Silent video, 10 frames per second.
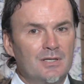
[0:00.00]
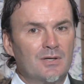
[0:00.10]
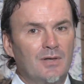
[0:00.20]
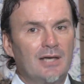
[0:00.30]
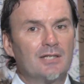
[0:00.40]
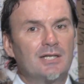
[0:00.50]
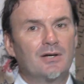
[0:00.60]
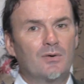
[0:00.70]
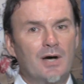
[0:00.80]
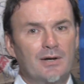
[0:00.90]
So Lake
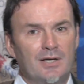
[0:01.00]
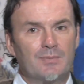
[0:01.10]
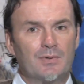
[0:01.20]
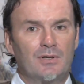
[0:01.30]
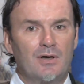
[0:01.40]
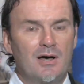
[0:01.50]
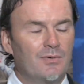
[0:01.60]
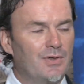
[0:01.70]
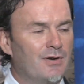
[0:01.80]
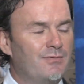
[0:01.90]
Ontario Waterkeeper,
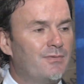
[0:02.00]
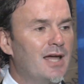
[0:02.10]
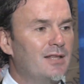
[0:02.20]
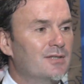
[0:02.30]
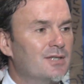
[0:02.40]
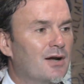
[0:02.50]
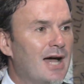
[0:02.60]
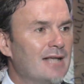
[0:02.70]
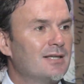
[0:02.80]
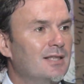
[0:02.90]
along with our friends, are
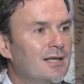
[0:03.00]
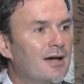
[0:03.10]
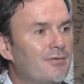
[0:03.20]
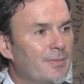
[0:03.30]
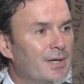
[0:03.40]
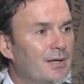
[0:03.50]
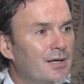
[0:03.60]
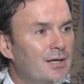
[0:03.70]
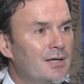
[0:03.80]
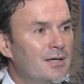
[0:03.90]
asking the government
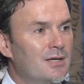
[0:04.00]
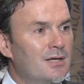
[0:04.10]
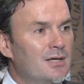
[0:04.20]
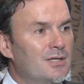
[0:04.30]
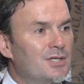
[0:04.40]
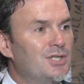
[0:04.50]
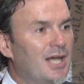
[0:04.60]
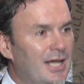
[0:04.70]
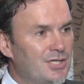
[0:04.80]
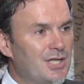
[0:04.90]
to
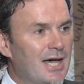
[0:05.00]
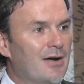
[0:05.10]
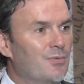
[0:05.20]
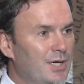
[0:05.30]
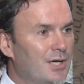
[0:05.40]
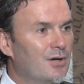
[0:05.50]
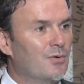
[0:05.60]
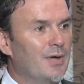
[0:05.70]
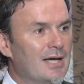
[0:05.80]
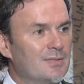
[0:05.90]
change that. A week
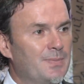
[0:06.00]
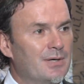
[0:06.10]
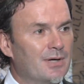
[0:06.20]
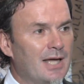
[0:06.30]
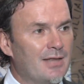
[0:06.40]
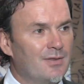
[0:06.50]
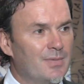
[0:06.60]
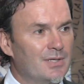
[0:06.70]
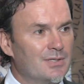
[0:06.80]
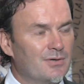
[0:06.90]
ago, we asked Peter Kent, the
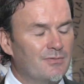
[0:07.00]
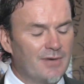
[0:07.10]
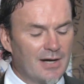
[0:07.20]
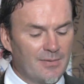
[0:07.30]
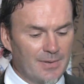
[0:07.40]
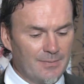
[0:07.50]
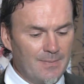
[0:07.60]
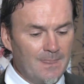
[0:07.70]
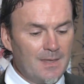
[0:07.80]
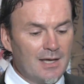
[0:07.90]
Minister of Environment.
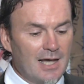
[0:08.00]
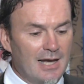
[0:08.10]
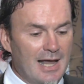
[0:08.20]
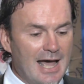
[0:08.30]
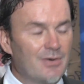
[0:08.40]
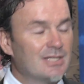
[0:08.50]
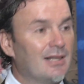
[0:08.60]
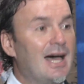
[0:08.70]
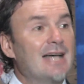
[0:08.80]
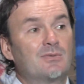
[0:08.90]
And now, as a
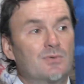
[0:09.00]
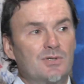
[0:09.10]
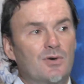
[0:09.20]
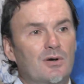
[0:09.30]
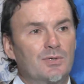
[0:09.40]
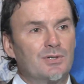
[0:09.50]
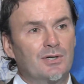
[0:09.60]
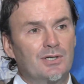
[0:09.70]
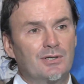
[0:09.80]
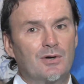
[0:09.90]
last resort, we're
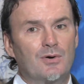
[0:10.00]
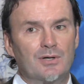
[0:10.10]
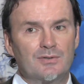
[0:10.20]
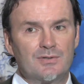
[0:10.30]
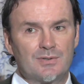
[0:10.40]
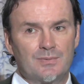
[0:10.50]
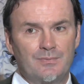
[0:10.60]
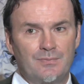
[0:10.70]
turning to the courts.